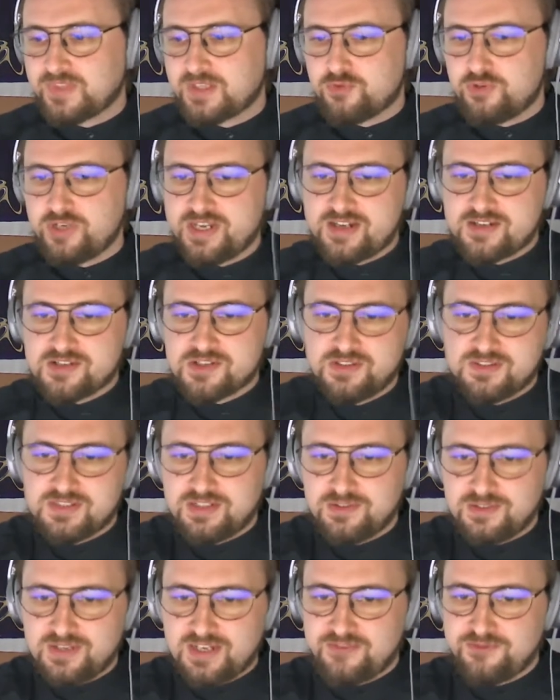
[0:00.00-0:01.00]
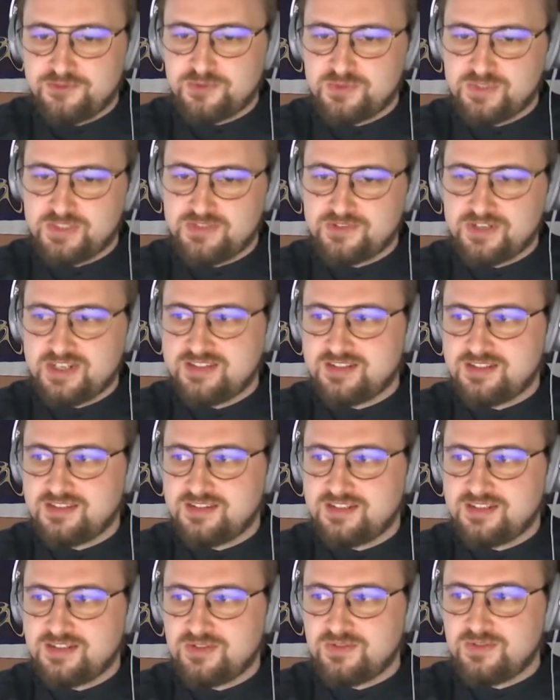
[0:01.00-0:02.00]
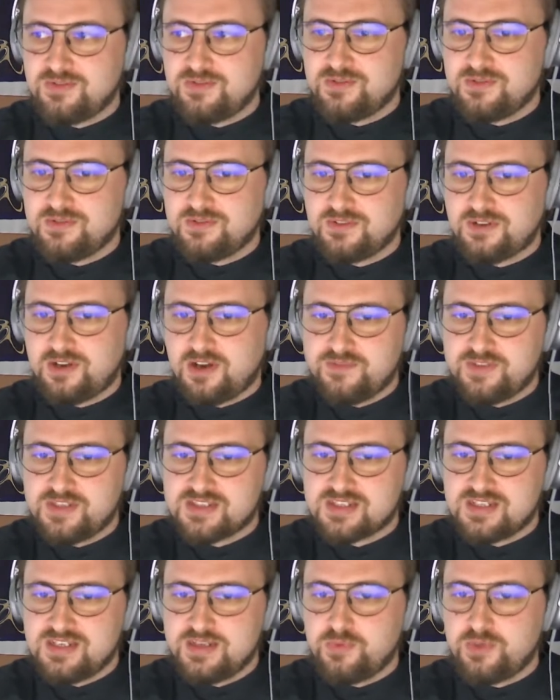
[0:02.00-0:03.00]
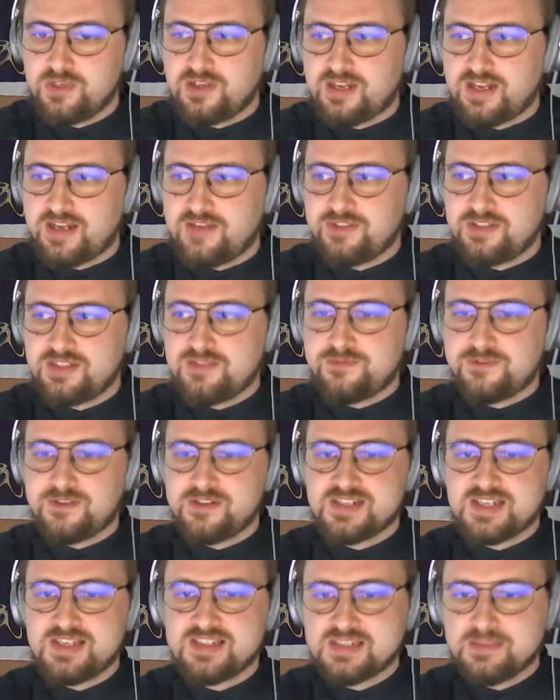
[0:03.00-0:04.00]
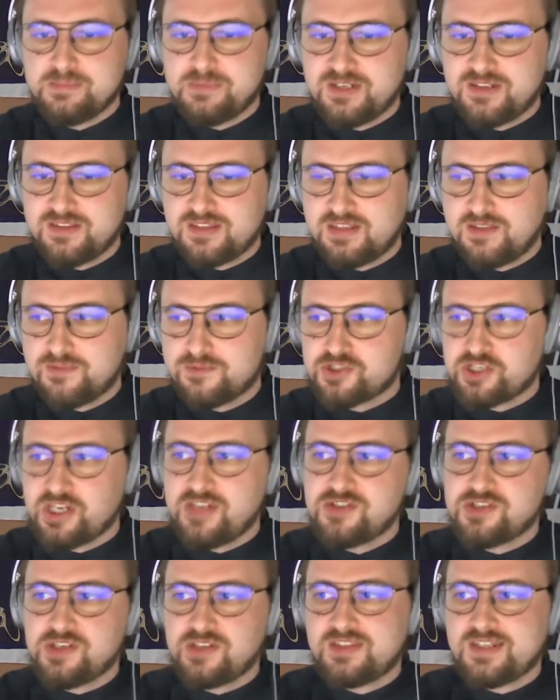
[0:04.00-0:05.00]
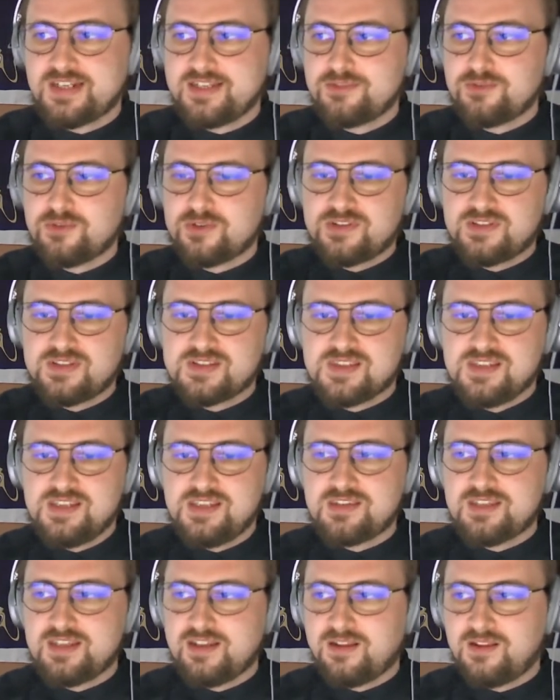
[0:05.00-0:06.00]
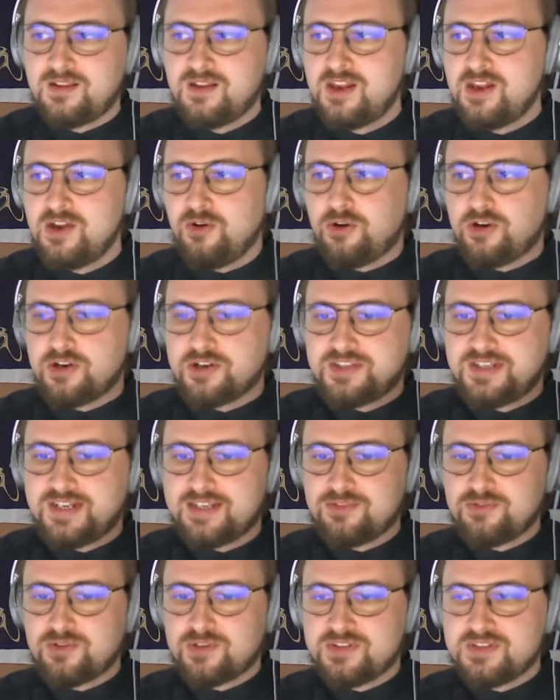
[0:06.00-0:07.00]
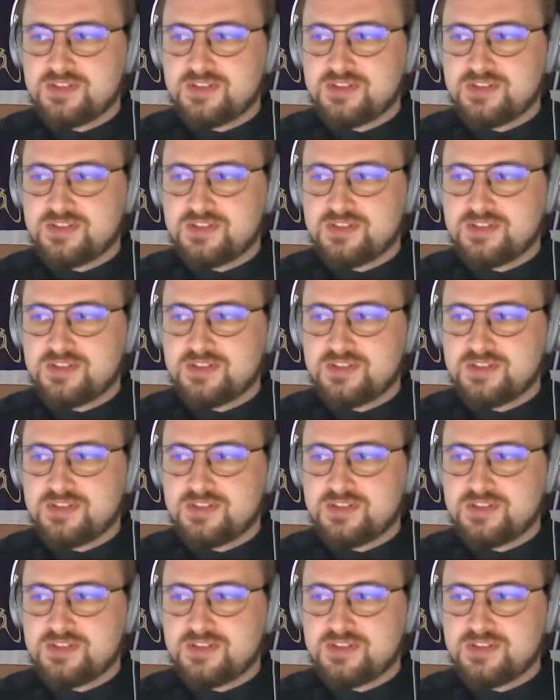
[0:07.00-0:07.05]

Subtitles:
reaction that you have to it, right? And then you obviously will have a different sensibility of changing that or this detail or that or